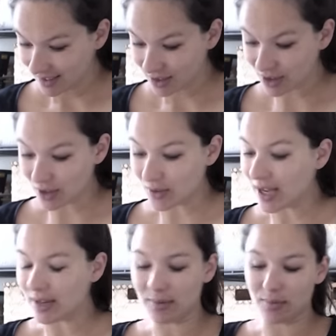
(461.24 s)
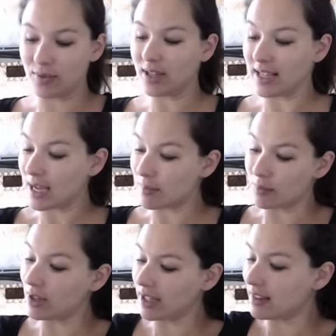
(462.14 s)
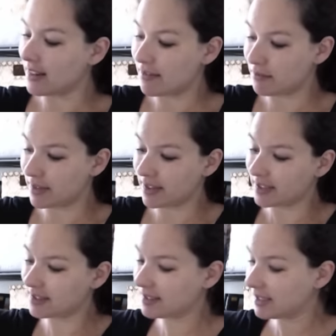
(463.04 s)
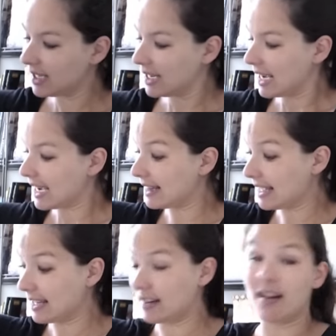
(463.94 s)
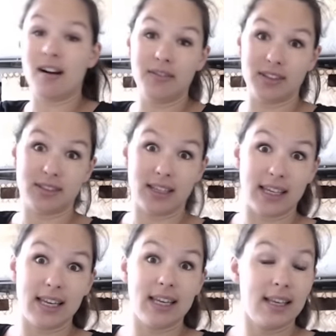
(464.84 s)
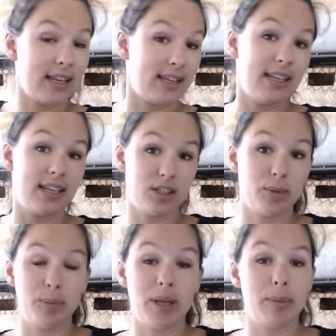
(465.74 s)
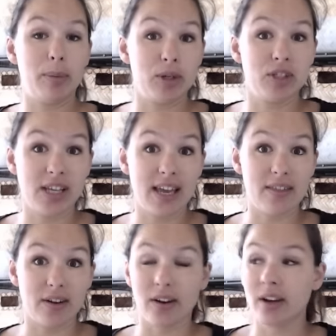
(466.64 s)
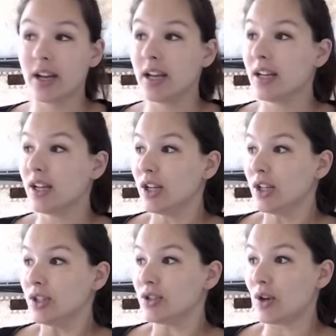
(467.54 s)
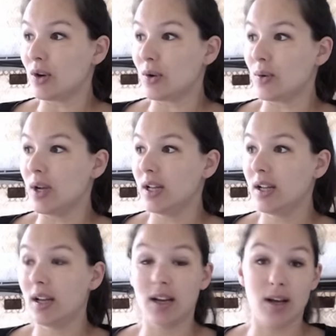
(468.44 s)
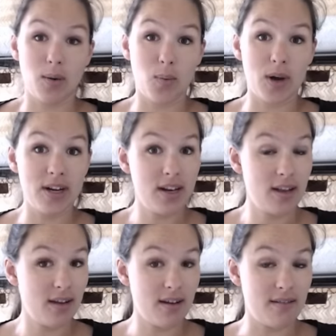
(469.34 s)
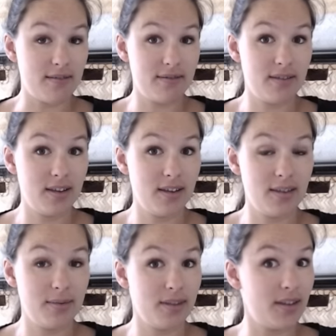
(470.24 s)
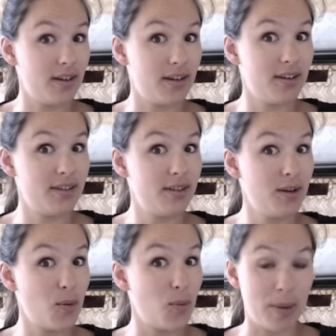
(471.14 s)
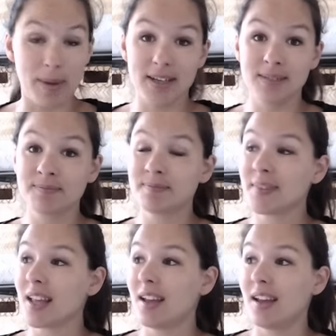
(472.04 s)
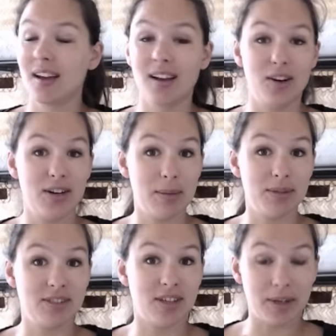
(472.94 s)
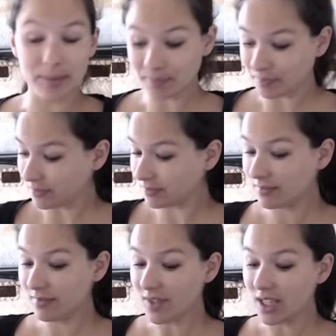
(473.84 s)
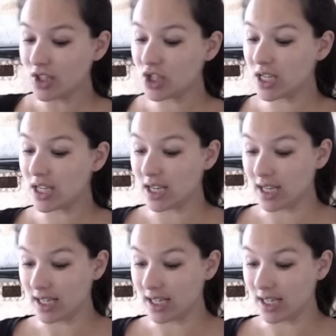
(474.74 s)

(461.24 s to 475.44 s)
So I'm really in love with this. And then obviously it needed to be put together. So one of the women, her name is Sonne, she